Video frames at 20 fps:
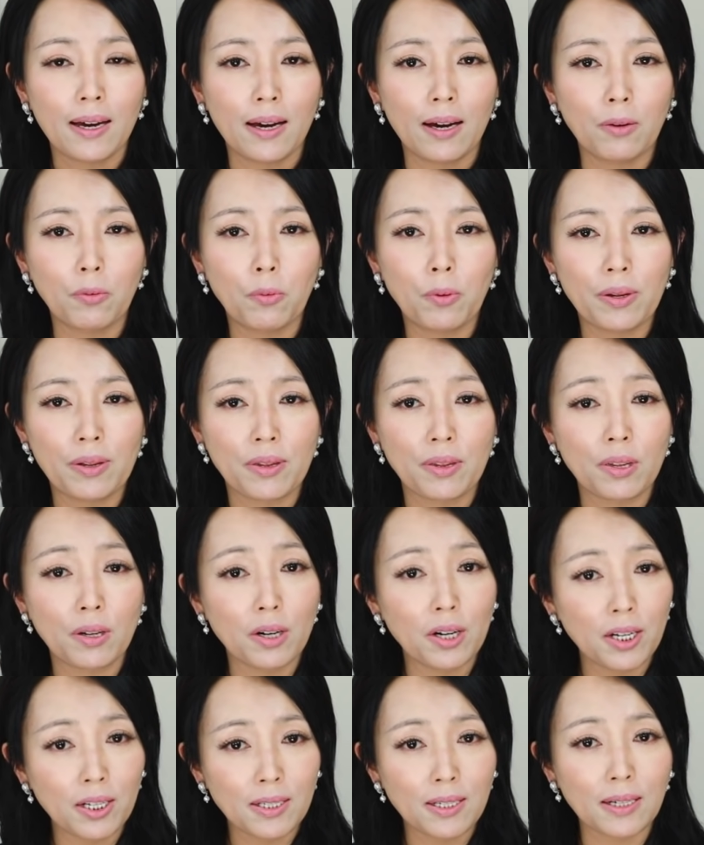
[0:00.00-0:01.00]
and with
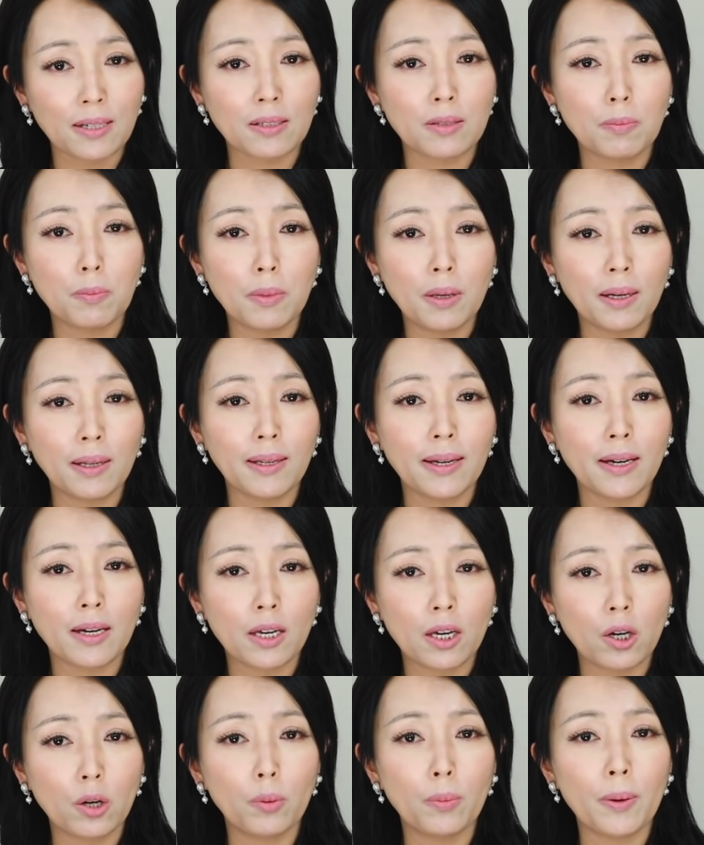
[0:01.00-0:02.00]
36 million
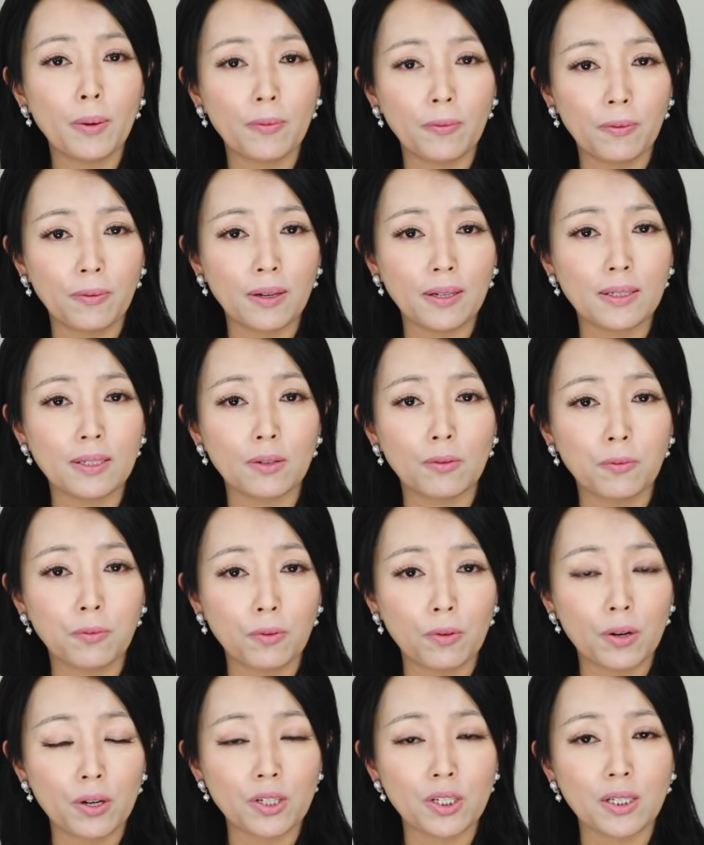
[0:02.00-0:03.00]
cubic feet
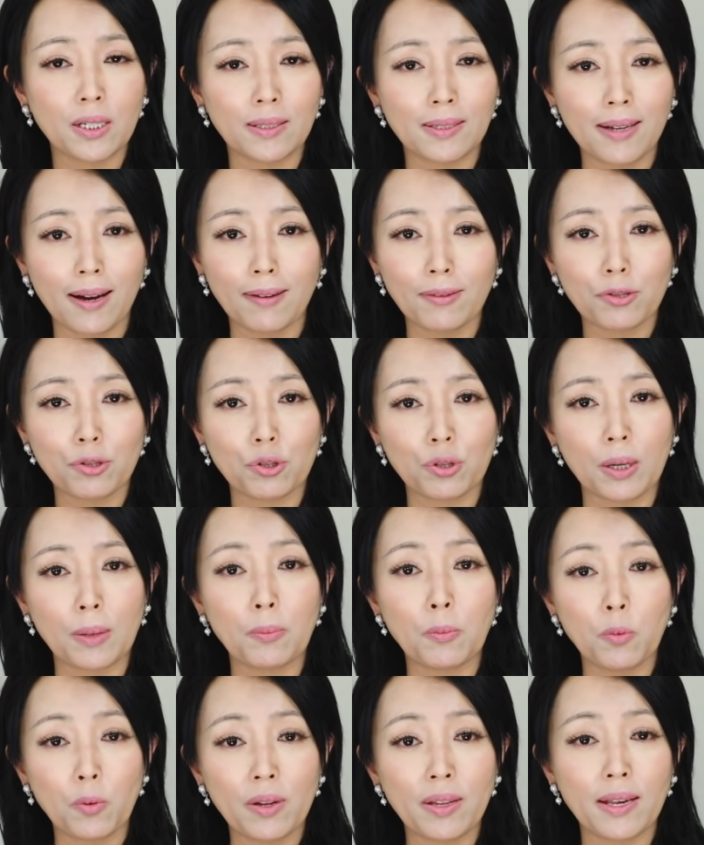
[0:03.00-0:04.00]
forced
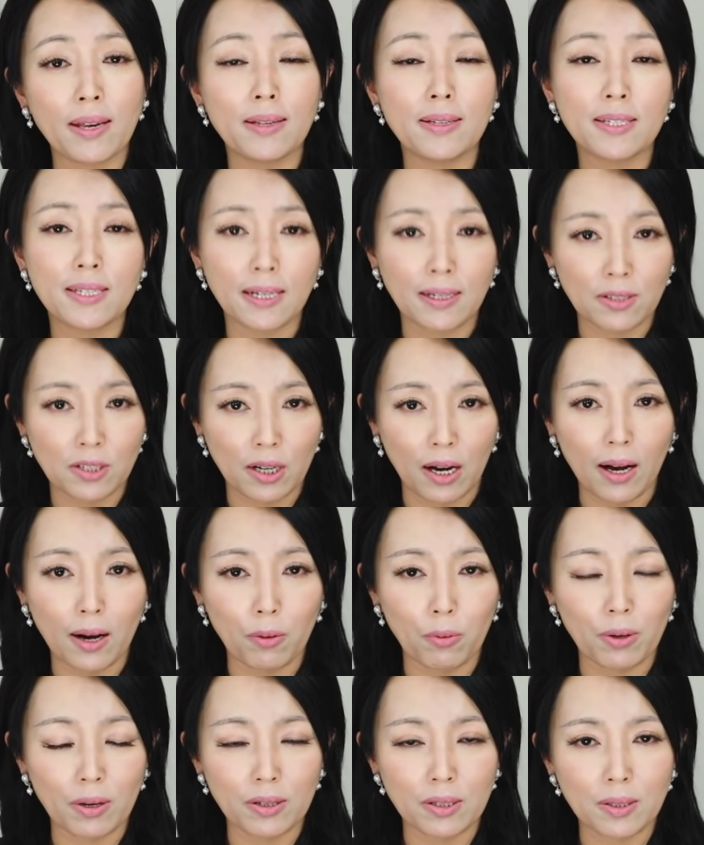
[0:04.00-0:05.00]
downstream within 6
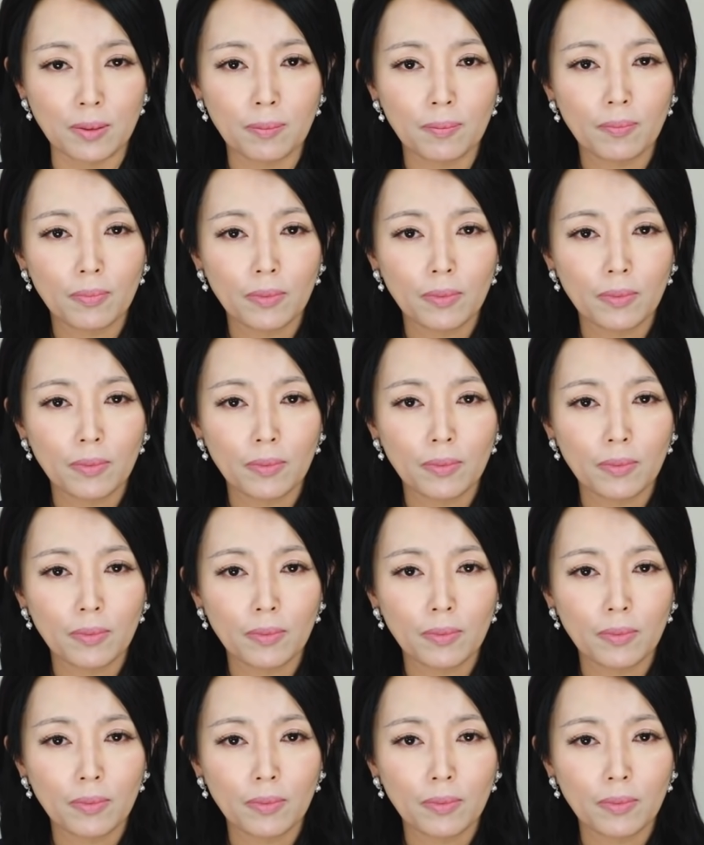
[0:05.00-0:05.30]
hours.